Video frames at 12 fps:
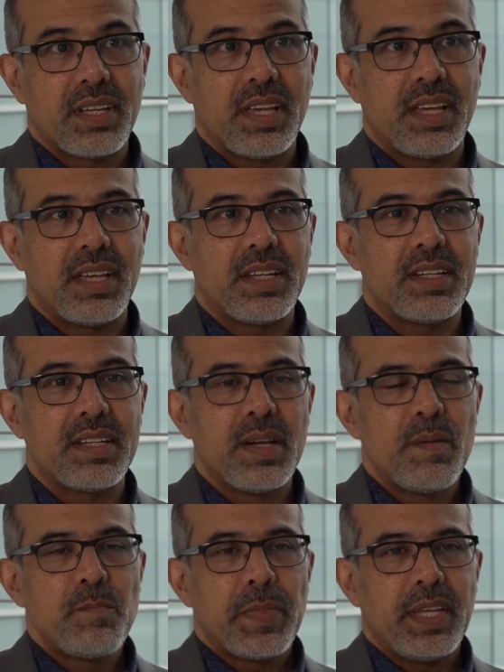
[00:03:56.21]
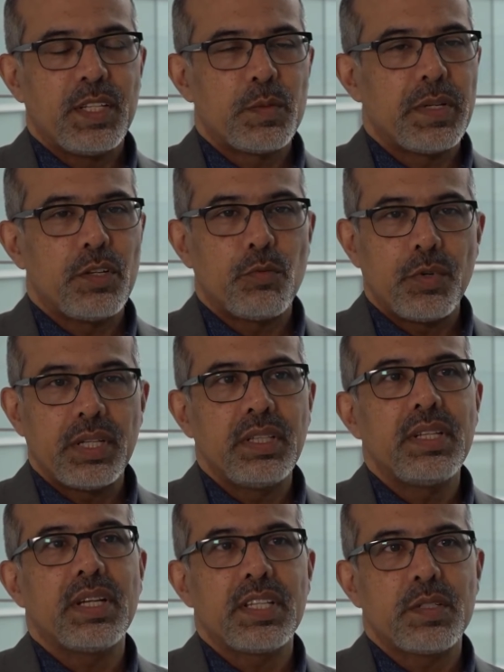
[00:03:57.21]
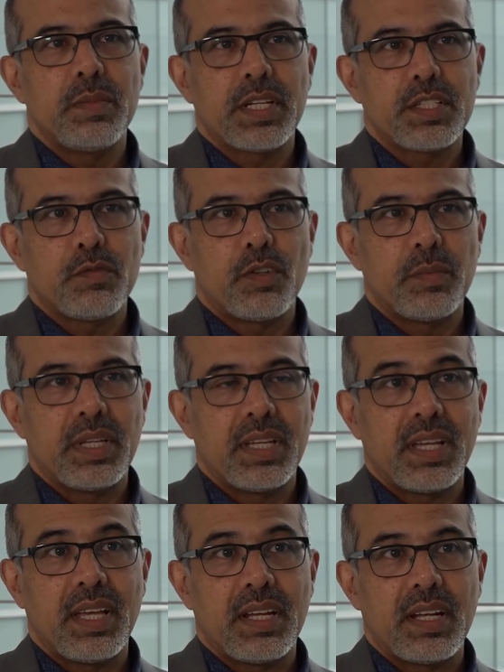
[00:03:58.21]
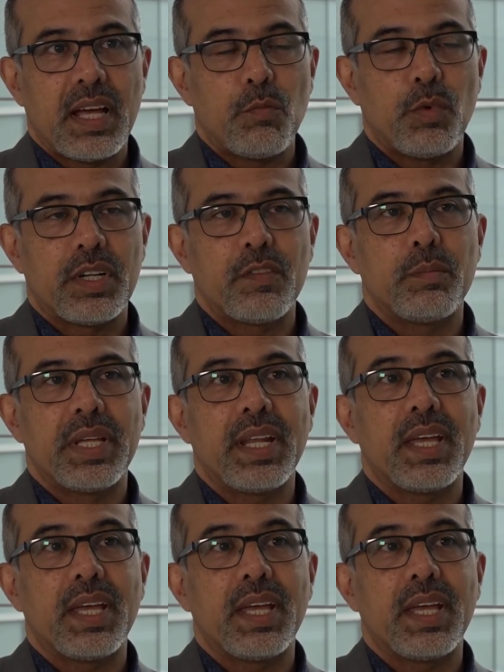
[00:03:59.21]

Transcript: And it's been a really nice mix for me, and what I've been